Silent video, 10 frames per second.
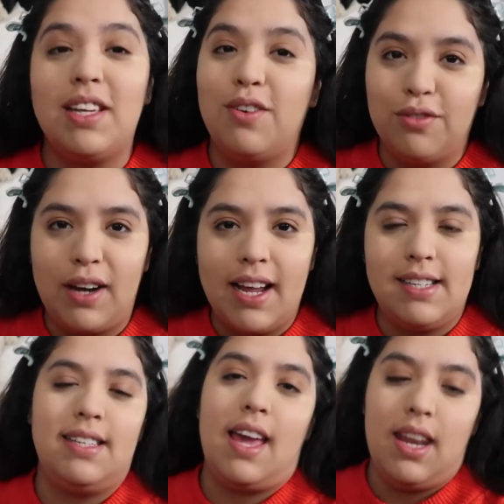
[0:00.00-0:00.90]
great
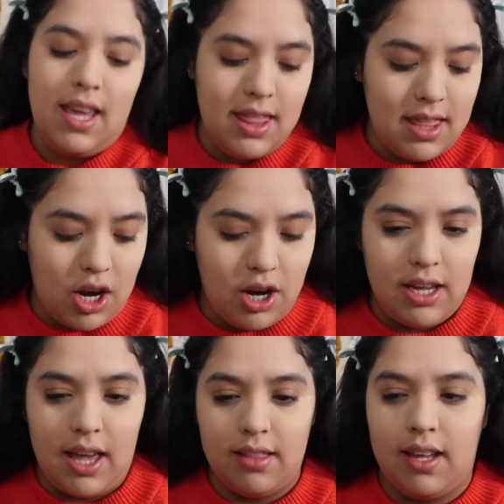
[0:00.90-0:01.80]
to get in there
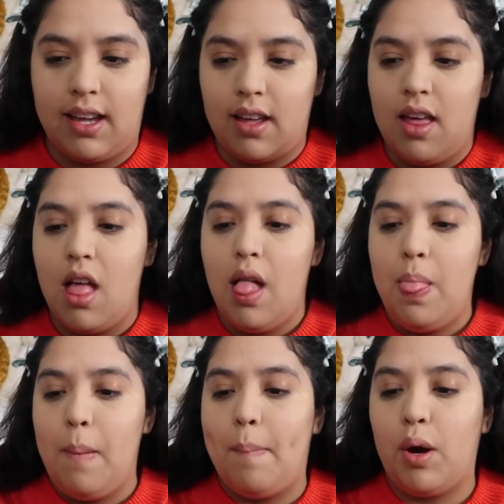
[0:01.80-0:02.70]
and get like
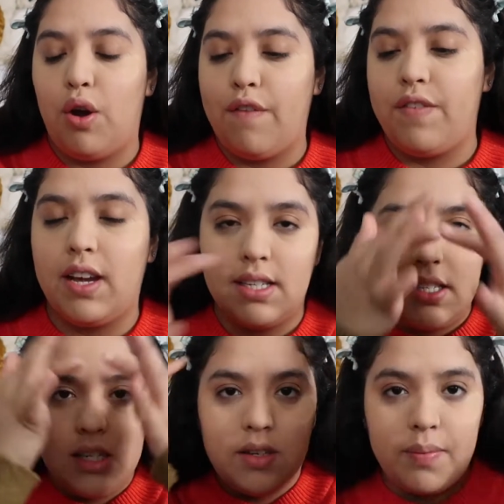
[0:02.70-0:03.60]
the perfect,